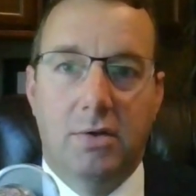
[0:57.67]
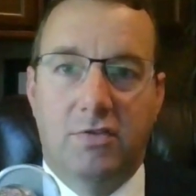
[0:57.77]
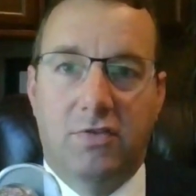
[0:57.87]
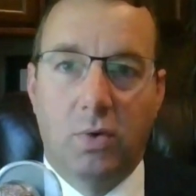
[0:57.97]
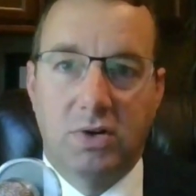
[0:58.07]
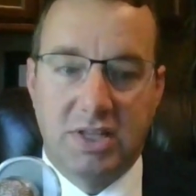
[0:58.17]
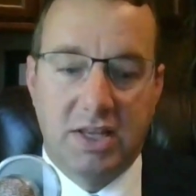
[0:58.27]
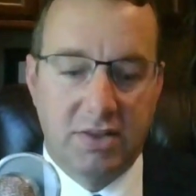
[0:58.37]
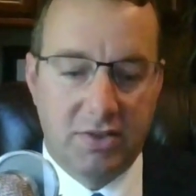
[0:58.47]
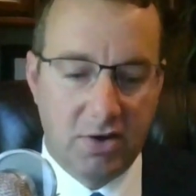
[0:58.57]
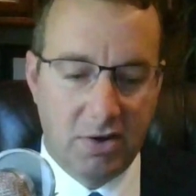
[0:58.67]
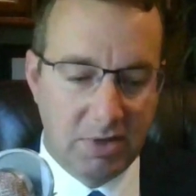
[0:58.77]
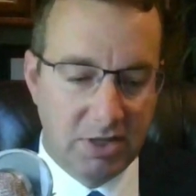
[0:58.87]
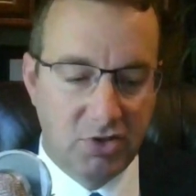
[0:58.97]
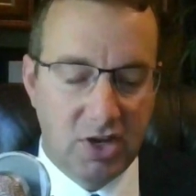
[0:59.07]
forcing there to
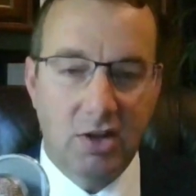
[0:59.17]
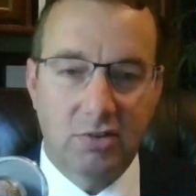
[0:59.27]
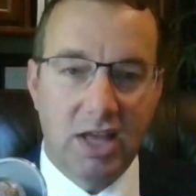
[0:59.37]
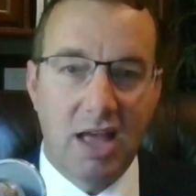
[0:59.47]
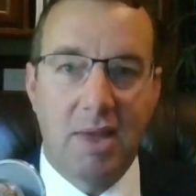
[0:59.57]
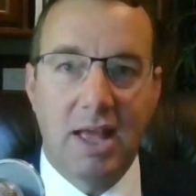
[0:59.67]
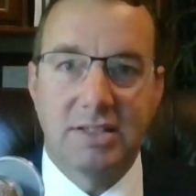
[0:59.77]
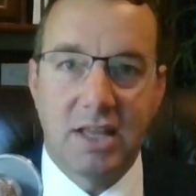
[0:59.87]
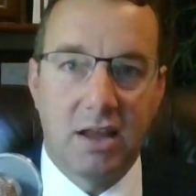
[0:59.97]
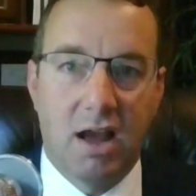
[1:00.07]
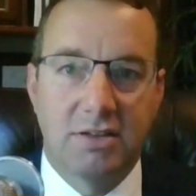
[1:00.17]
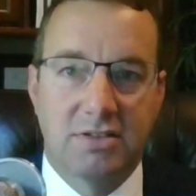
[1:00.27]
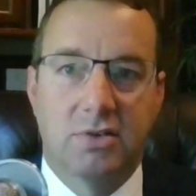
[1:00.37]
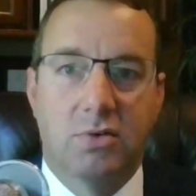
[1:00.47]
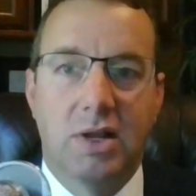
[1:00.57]
be jail time as a
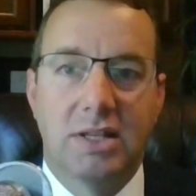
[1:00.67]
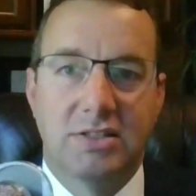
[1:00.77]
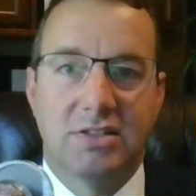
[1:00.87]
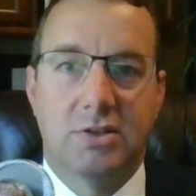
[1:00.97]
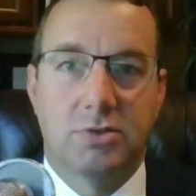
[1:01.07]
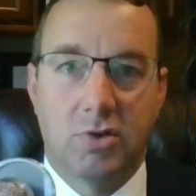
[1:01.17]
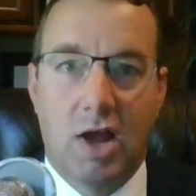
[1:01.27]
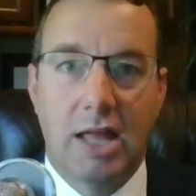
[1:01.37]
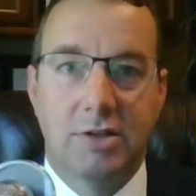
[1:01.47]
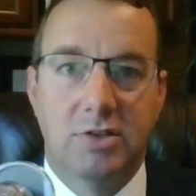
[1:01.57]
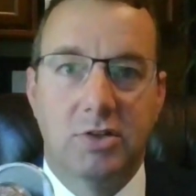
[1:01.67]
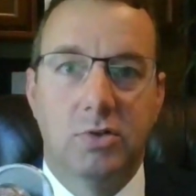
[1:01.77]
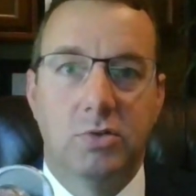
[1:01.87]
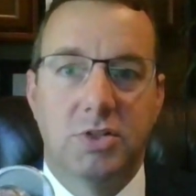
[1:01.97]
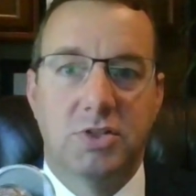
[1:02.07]
consequence to try
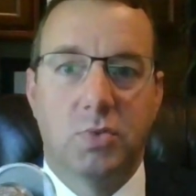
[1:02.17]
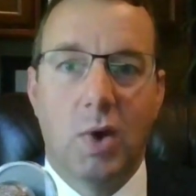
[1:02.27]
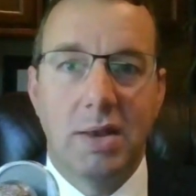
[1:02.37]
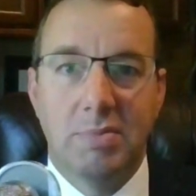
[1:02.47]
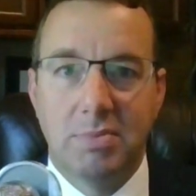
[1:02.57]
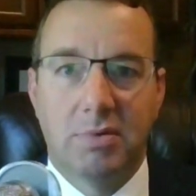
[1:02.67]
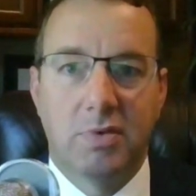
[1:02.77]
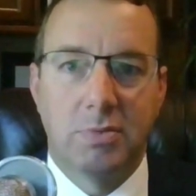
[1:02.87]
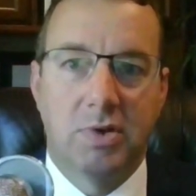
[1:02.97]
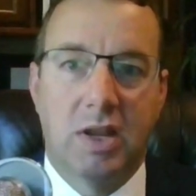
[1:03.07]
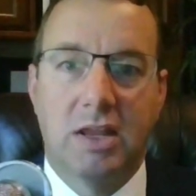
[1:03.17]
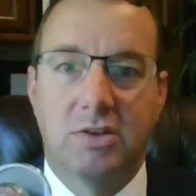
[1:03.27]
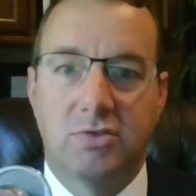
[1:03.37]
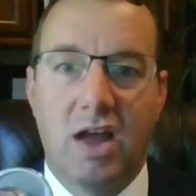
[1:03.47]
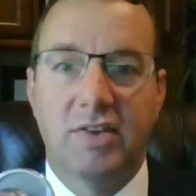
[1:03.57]
to dissuade people from drinking
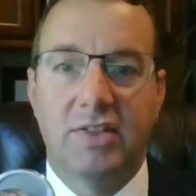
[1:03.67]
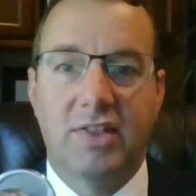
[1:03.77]
and driving.